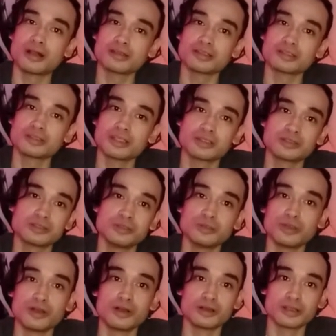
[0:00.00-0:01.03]
just takes too
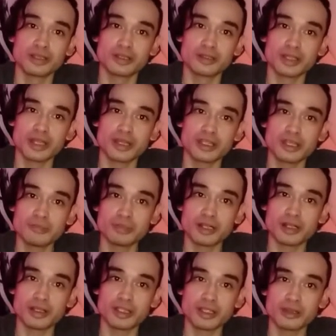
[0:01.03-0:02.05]
long, and
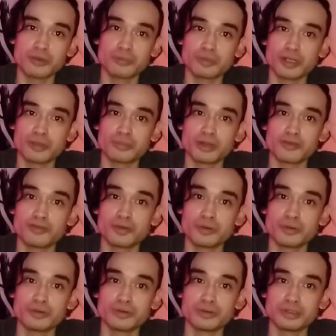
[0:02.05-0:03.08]
I can't open up my
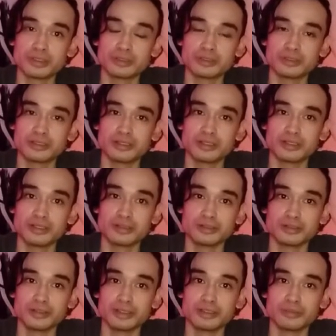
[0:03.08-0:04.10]
phone
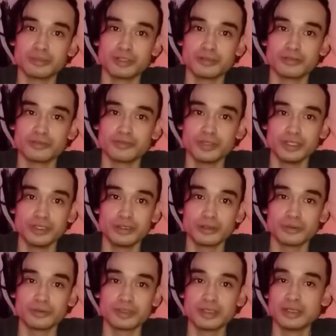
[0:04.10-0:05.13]
in the middle of a
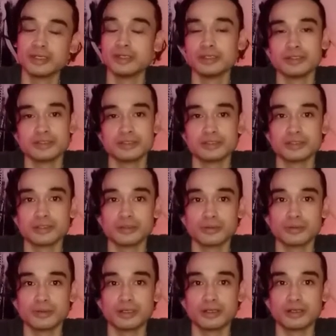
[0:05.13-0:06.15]
video.
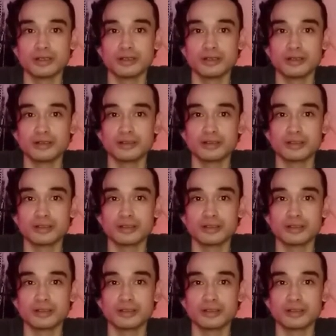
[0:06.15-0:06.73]
So